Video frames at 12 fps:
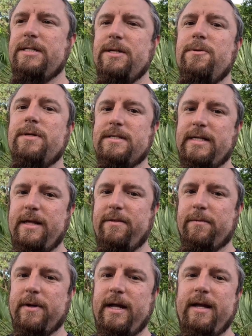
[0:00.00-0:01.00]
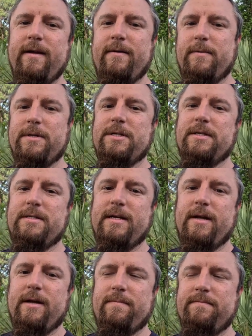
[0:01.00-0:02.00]
to C3, which is
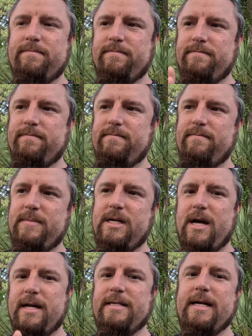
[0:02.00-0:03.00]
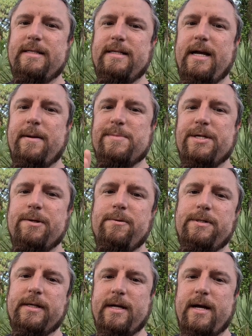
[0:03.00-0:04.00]
the contact time
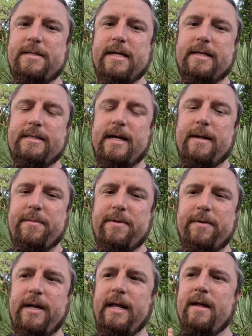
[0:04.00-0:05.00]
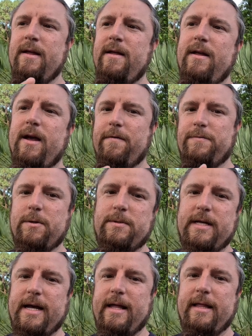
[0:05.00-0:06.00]
2 to contact time 3 of
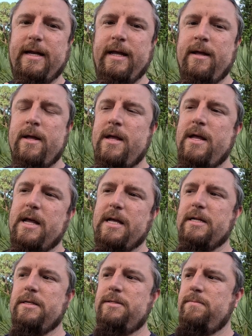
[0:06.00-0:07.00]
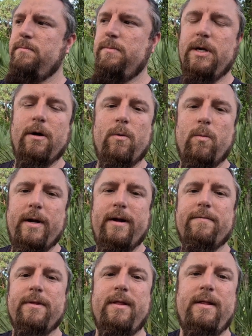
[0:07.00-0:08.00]
totality, is, you know,
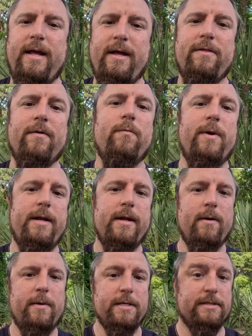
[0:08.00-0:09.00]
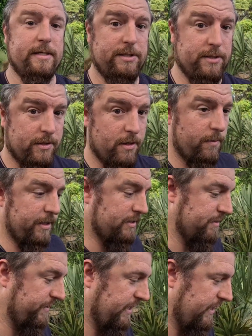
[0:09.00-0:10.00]
whatever the length of window is that you're going
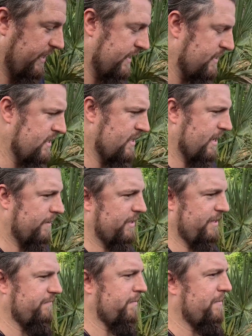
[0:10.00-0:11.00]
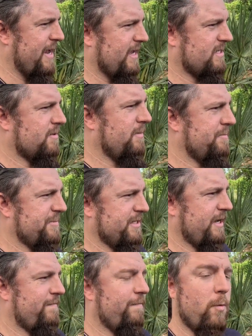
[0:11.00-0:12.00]
to be at. I believe the maximum is
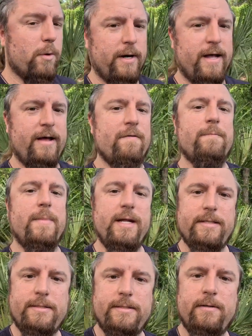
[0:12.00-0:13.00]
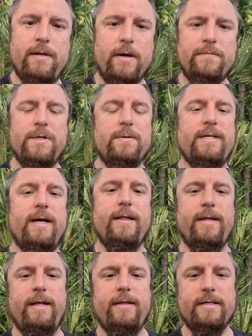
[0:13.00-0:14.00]
like 4.5 minutes of
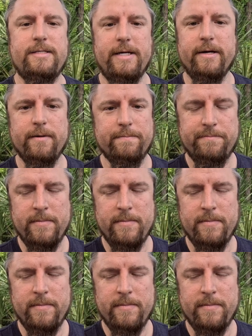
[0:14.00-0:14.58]
totality this year.